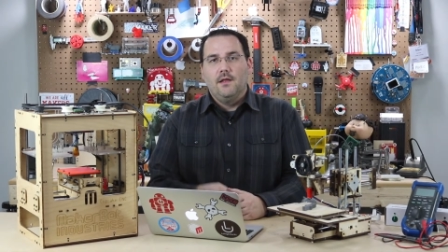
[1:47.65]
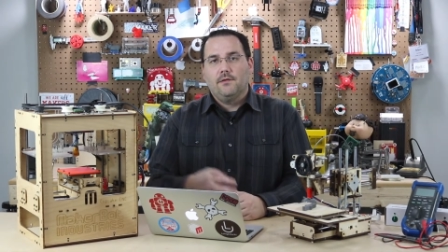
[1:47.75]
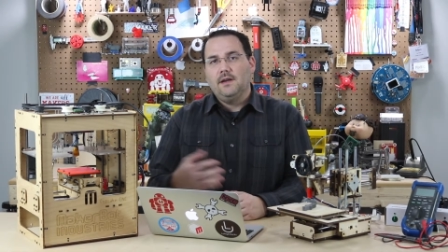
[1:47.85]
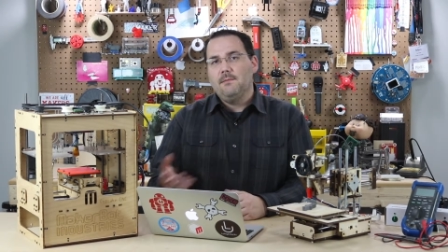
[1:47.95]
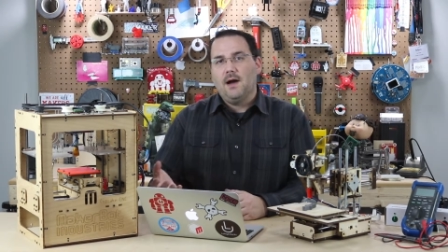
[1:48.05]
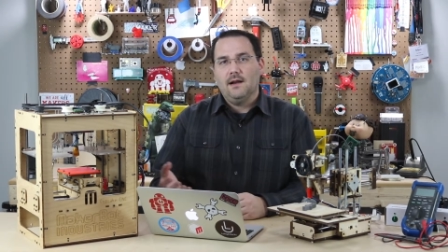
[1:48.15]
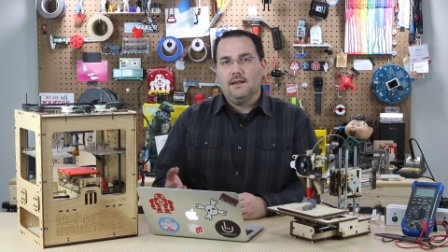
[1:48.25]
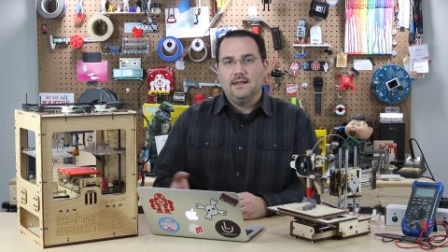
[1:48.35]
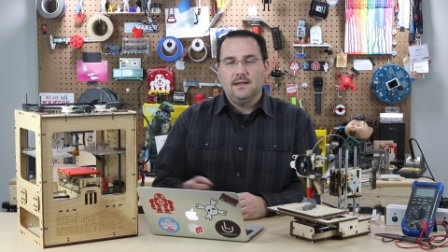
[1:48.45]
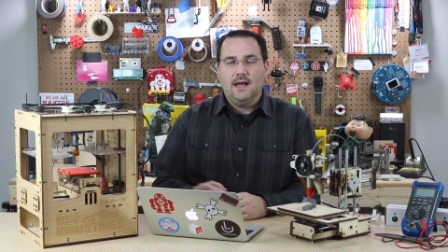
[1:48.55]
3D
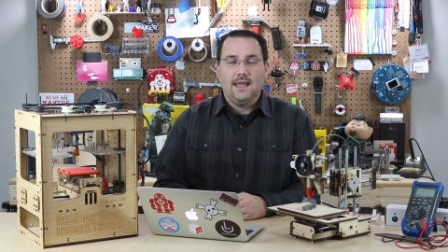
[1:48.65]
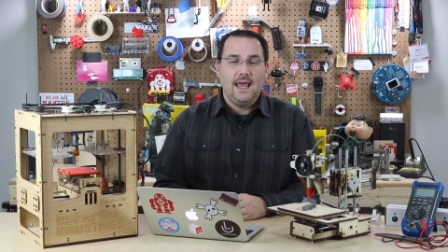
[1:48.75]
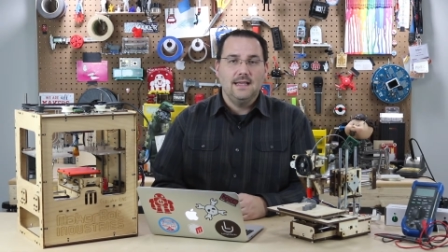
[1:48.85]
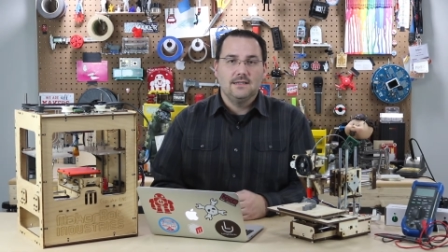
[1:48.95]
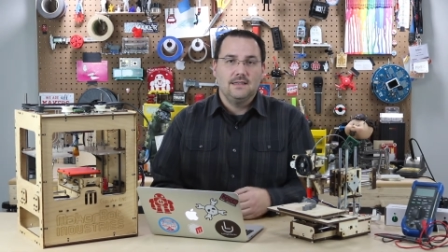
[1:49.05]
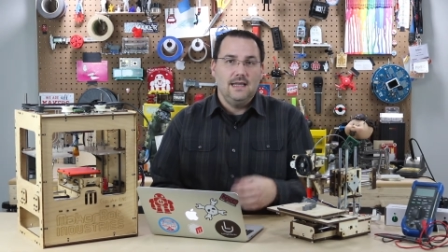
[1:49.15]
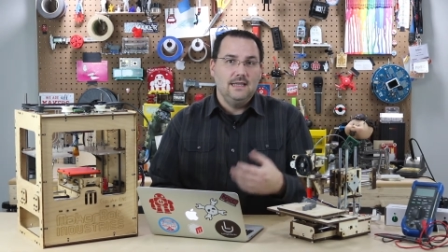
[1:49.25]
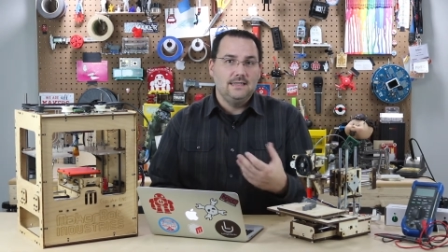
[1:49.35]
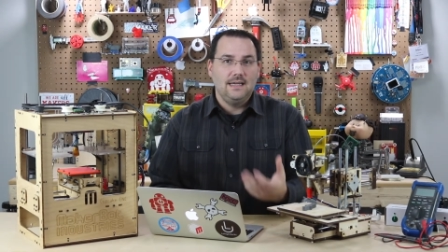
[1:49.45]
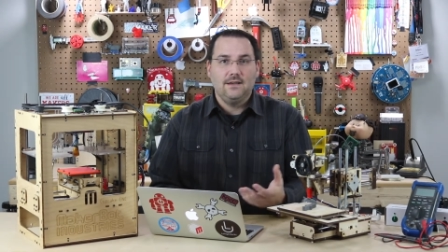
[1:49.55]
modeling a case
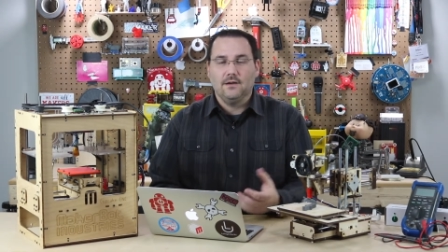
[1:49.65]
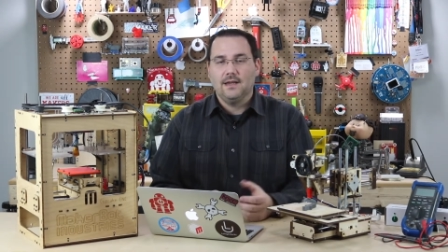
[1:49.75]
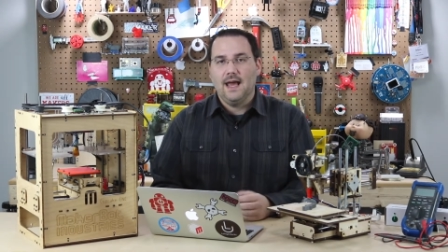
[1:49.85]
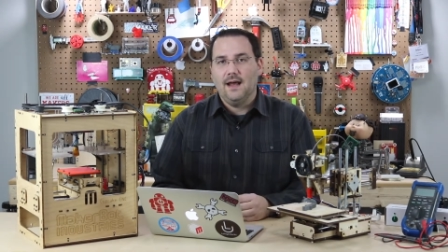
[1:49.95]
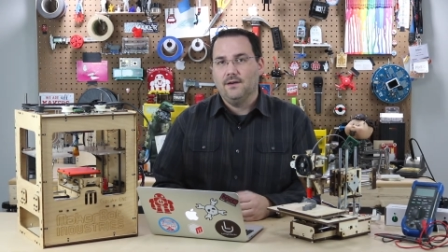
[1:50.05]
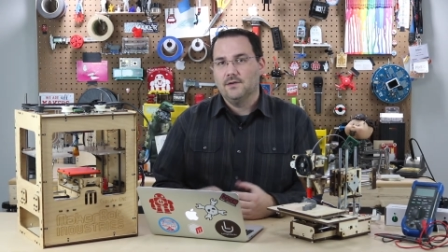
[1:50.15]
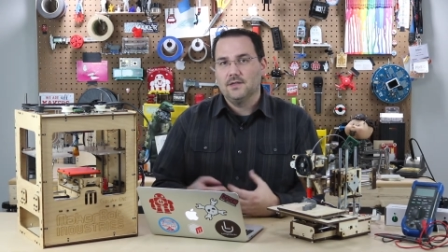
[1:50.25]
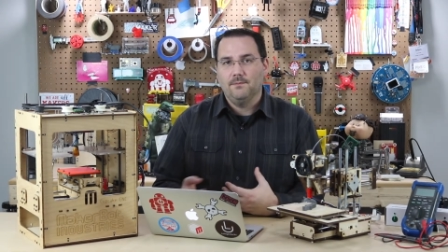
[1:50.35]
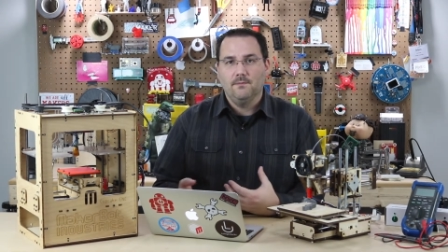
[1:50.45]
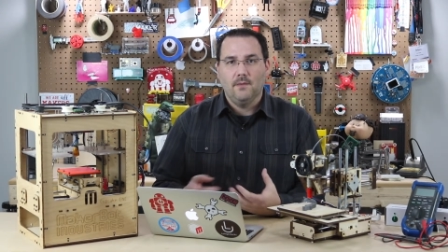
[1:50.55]
in Tinkercad or
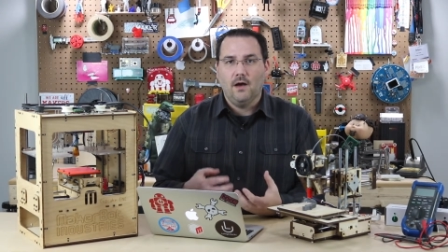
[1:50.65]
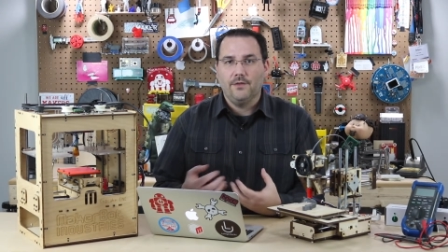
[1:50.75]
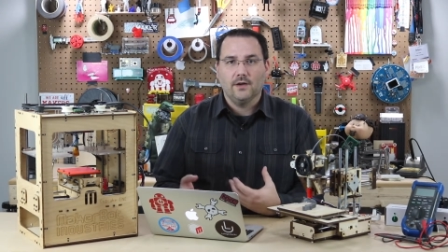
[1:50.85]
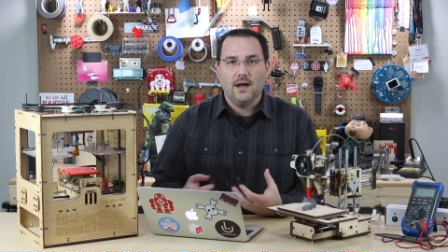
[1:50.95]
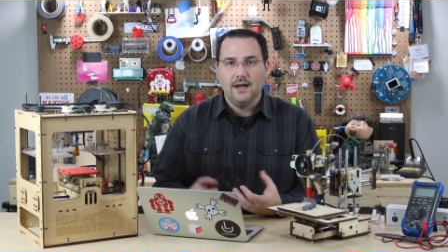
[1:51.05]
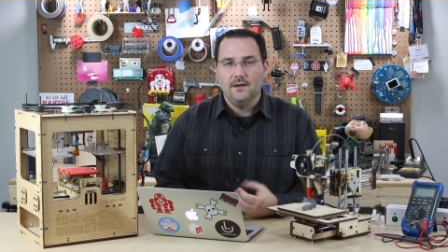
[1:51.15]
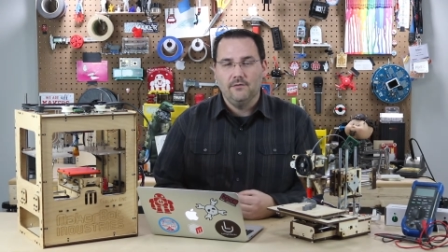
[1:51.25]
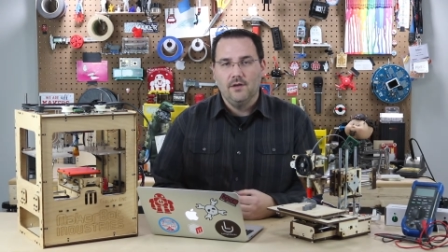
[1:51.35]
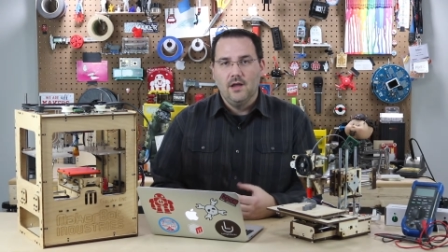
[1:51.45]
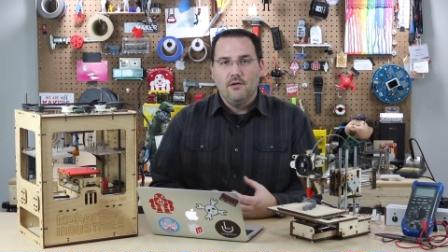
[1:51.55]
some other kind
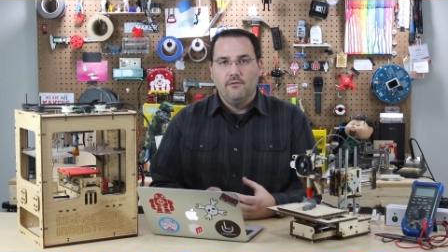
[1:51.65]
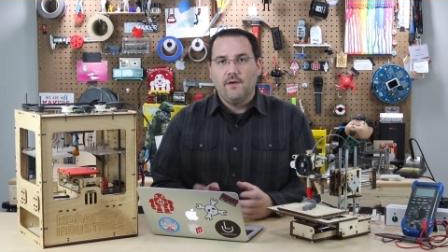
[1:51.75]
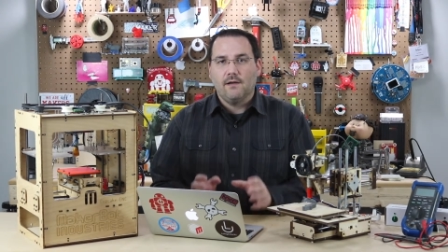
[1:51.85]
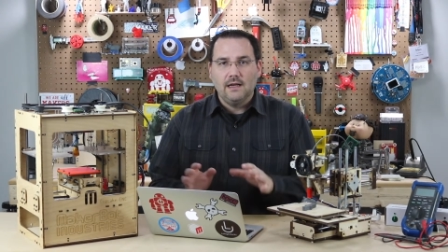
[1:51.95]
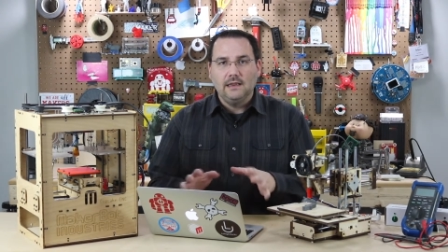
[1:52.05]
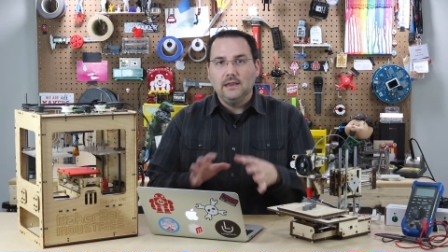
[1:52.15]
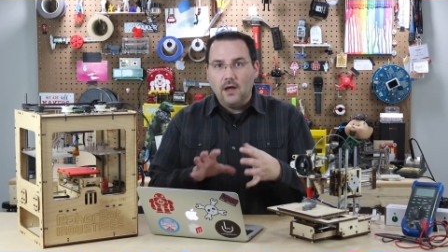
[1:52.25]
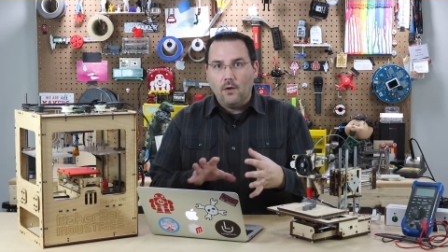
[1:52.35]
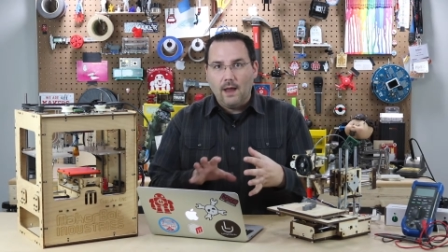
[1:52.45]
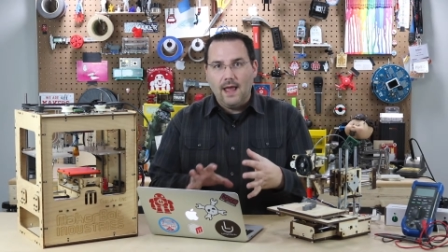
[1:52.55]
of very
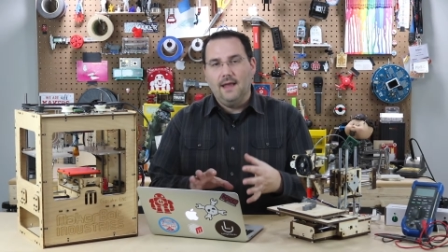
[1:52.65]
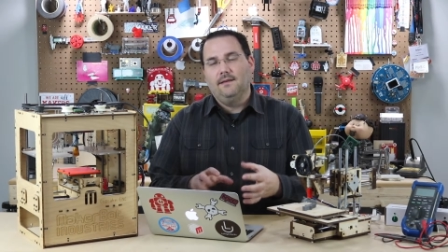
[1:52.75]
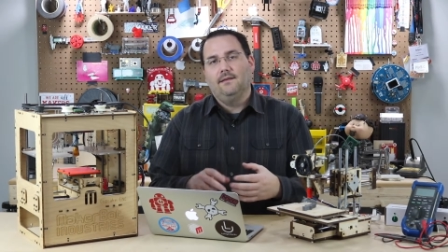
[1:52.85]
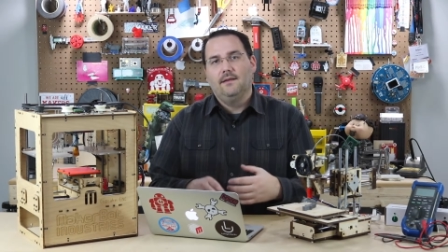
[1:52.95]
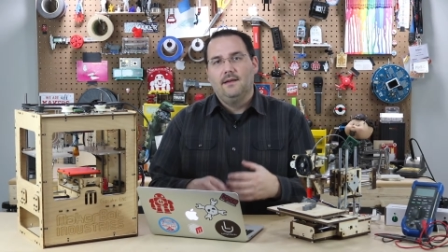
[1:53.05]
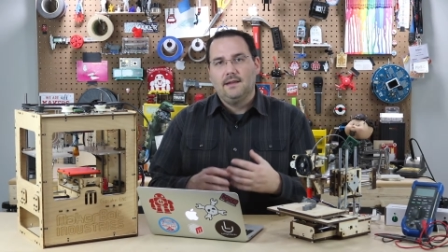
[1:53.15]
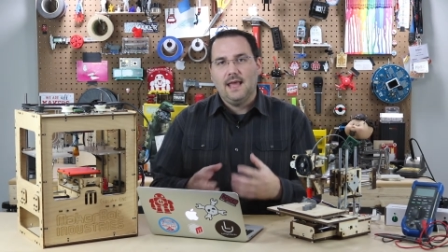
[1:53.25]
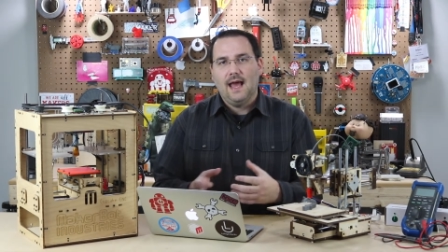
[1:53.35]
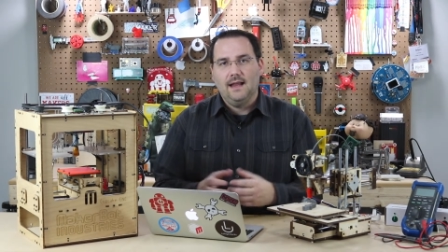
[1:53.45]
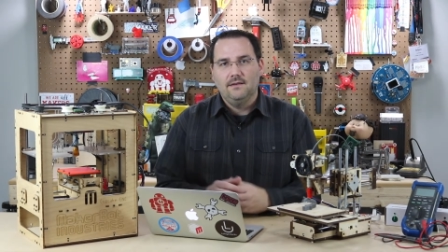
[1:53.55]
low end
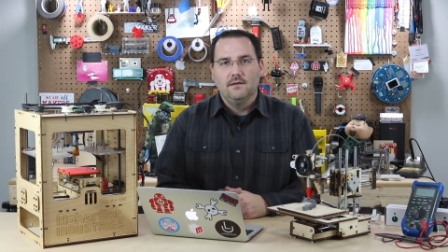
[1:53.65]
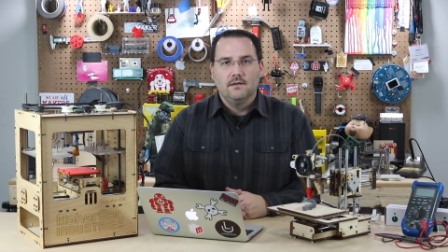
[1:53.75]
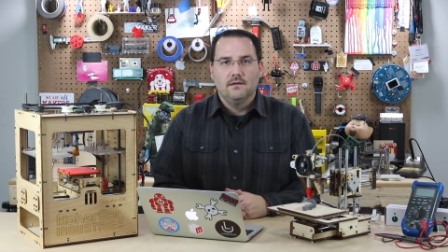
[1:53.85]
CAD